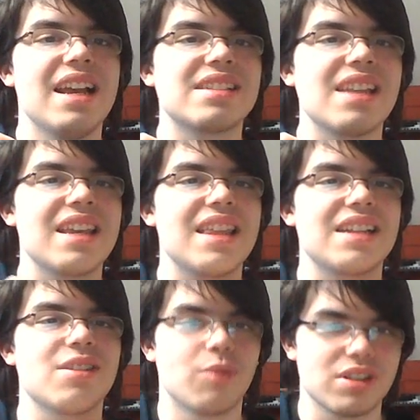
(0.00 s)
saying
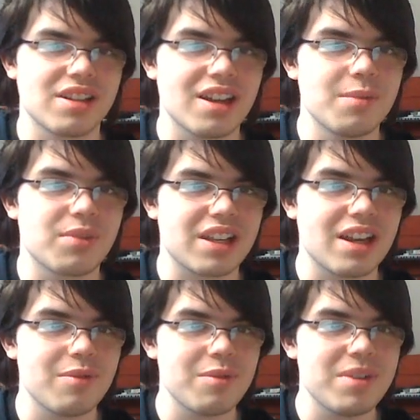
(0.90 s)
that she wasn't gonna break
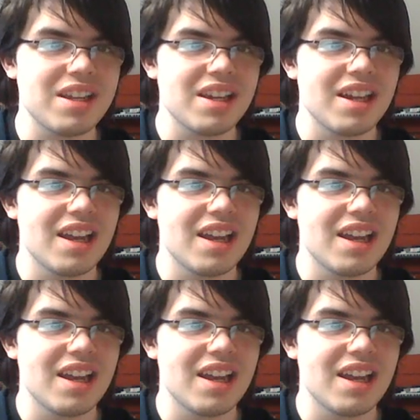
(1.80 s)
up with me.